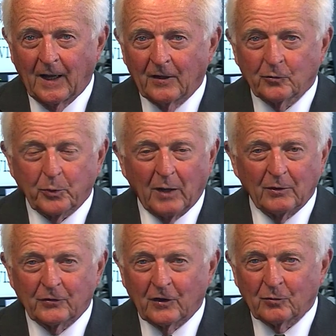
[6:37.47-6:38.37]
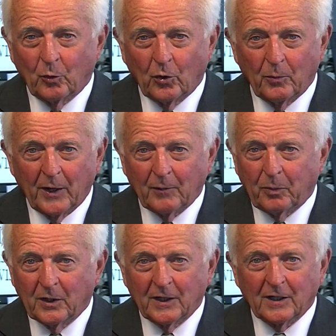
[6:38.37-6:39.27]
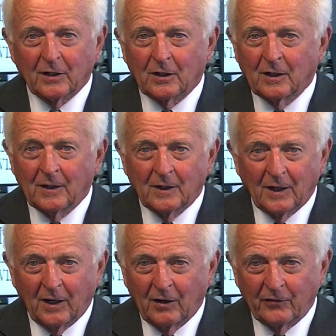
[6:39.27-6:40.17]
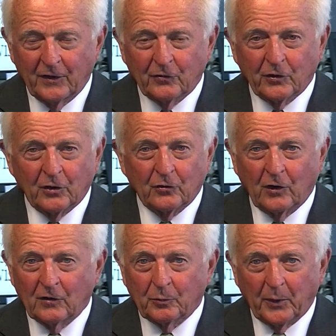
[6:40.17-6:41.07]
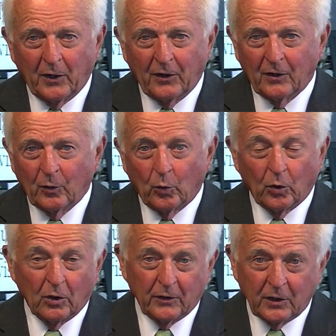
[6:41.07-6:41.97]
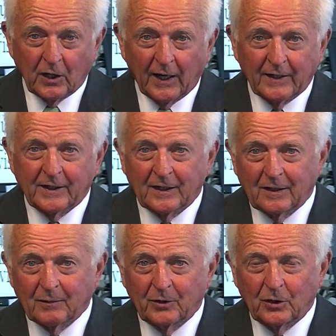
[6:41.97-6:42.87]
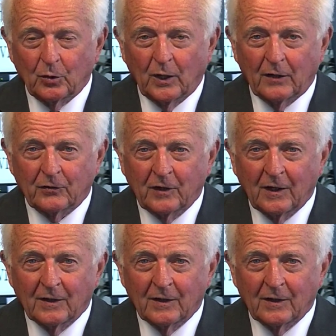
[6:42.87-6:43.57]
This probably says more about political events that are transpiring in the world, the United Kingdom, the U.S.,